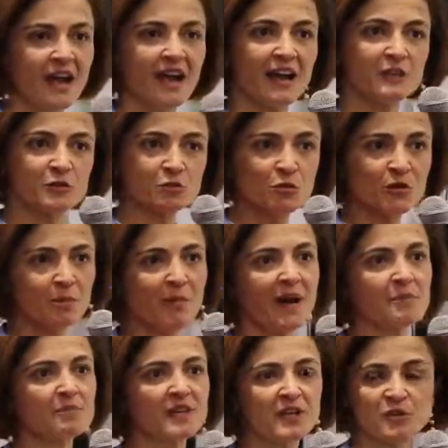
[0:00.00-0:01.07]
I took
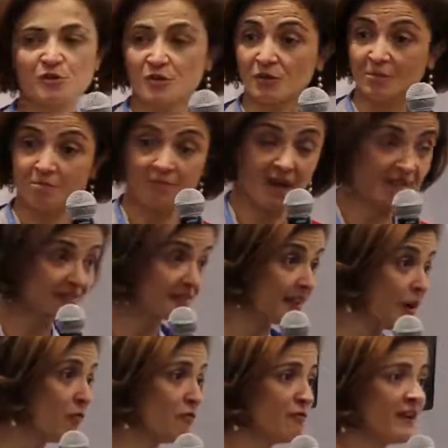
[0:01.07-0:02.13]
my picture
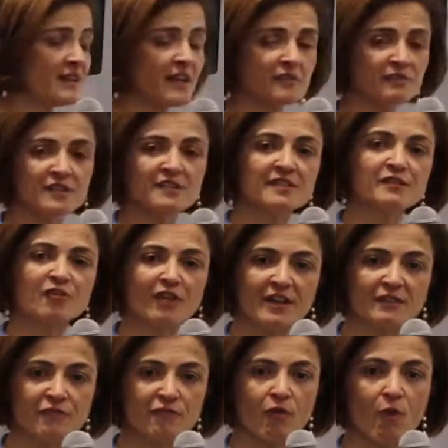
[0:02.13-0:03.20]
myself when I visited the
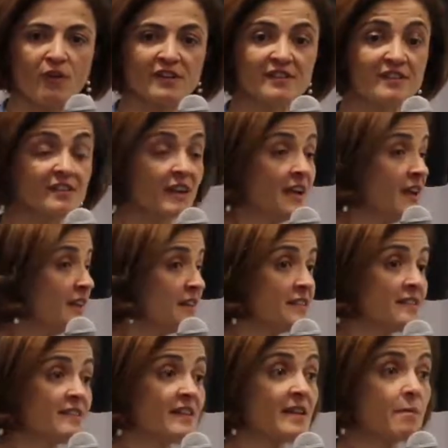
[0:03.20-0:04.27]
rainforest. It
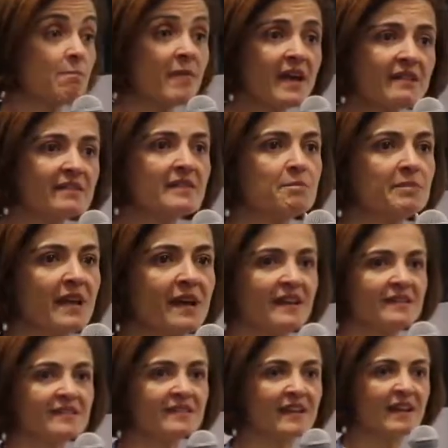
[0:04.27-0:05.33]
is an amazing place,